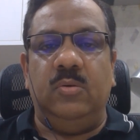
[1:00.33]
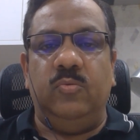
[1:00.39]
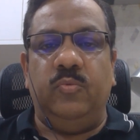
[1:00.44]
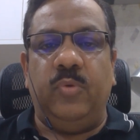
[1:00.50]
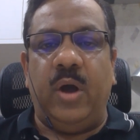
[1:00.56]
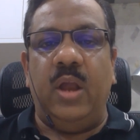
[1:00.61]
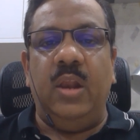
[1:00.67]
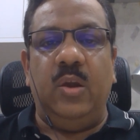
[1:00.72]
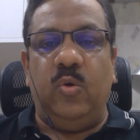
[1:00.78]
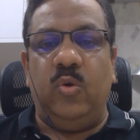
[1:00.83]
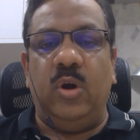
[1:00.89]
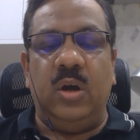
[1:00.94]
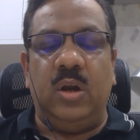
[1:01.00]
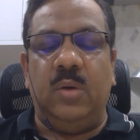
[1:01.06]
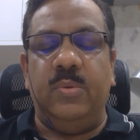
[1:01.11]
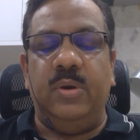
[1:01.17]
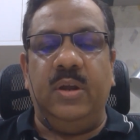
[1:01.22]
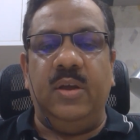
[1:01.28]
while oral
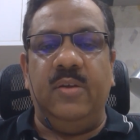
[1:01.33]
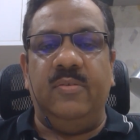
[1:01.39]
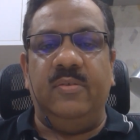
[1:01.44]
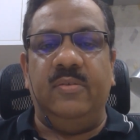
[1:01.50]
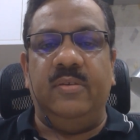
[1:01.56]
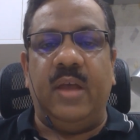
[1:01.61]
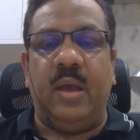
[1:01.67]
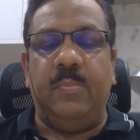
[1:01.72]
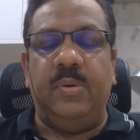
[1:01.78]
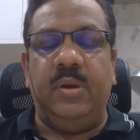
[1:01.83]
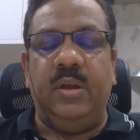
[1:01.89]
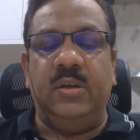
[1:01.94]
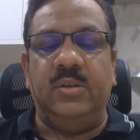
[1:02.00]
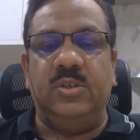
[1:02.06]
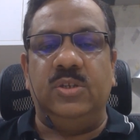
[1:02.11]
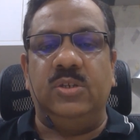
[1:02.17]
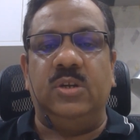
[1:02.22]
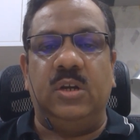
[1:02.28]
communication is happening, a
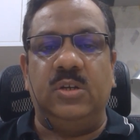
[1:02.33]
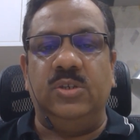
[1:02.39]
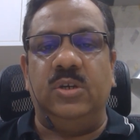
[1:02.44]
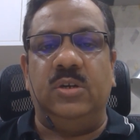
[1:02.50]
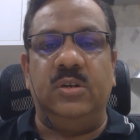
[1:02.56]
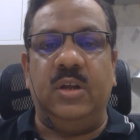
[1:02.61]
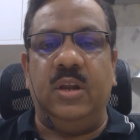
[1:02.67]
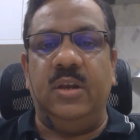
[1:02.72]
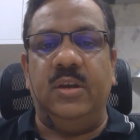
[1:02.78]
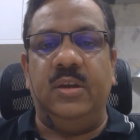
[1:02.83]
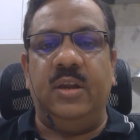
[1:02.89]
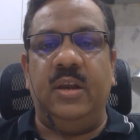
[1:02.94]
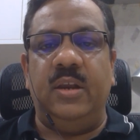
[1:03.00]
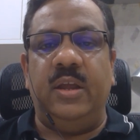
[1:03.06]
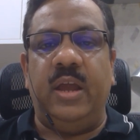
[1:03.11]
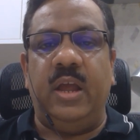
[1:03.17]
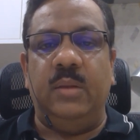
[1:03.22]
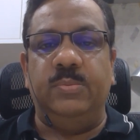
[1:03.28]
structure
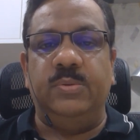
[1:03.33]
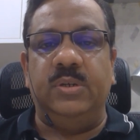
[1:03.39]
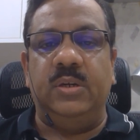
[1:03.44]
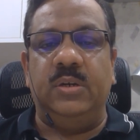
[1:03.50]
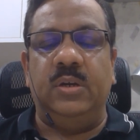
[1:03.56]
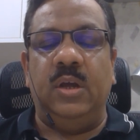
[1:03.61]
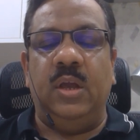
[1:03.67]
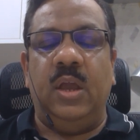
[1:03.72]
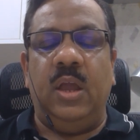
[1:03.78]
really helps it.